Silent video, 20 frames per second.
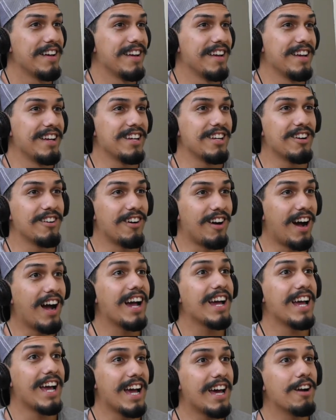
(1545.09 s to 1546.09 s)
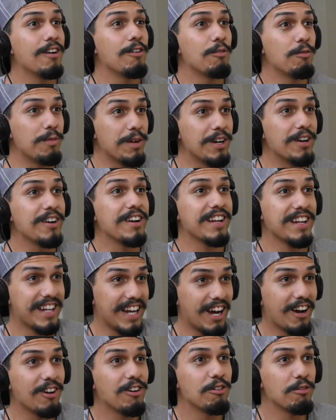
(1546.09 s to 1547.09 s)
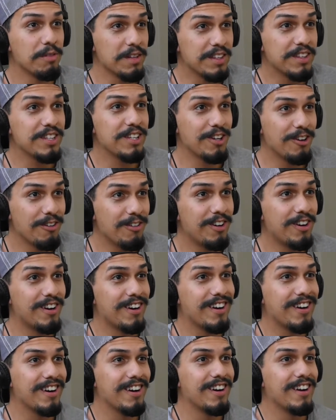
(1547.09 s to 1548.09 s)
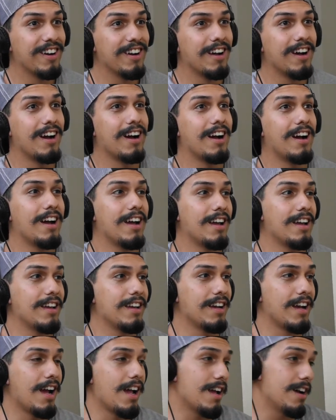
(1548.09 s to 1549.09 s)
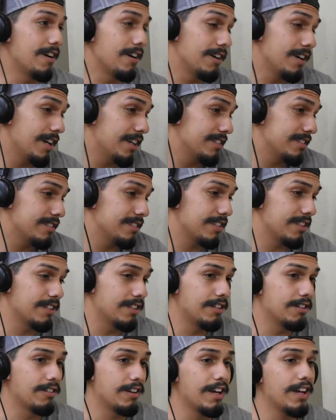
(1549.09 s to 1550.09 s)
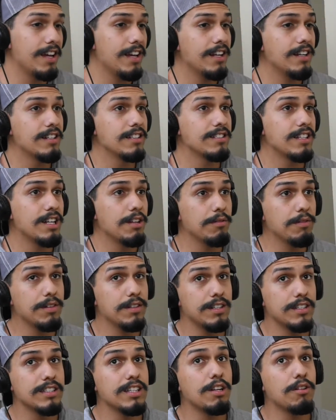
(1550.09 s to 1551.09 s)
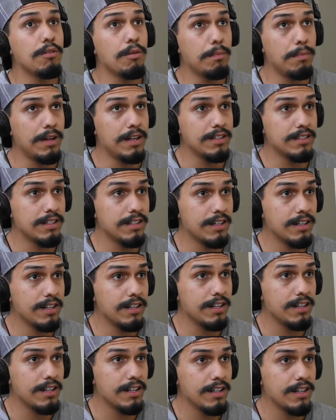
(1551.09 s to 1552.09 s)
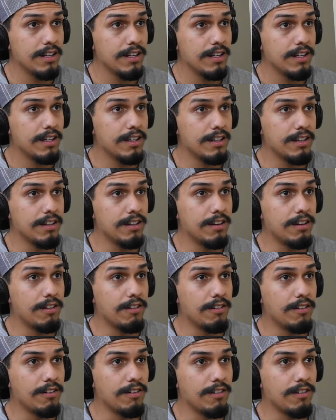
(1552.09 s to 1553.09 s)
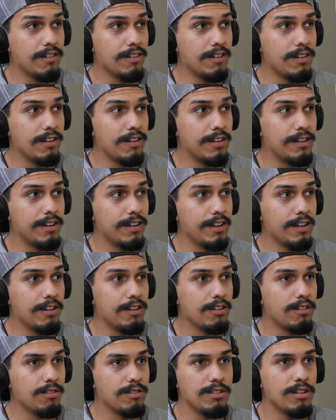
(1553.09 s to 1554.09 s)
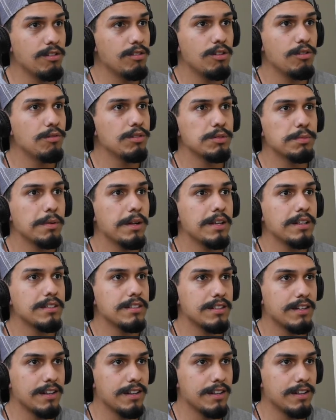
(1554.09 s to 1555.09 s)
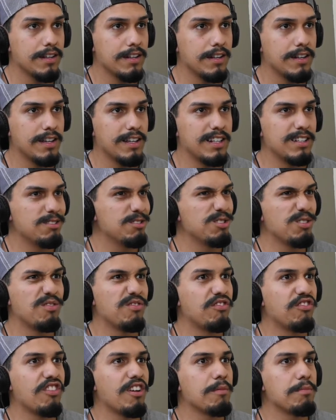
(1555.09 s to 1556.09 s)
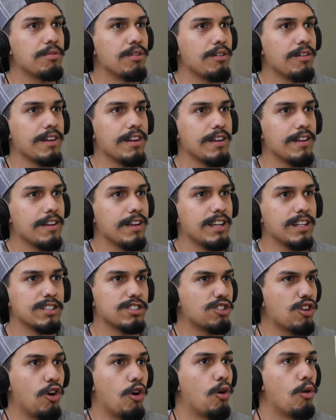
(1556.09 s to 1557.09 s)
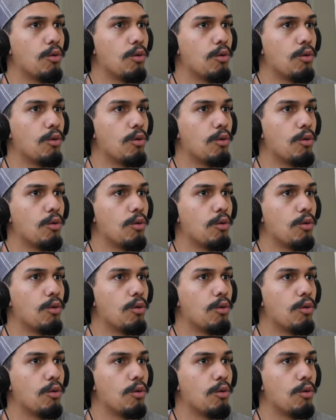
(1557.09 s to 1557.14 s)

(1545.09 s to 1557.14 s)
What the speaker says: I had a weird encounter with the owner. I asked, hey, is anyone playing tonight? And they go, no one's playing tonight. This is February. It's cold.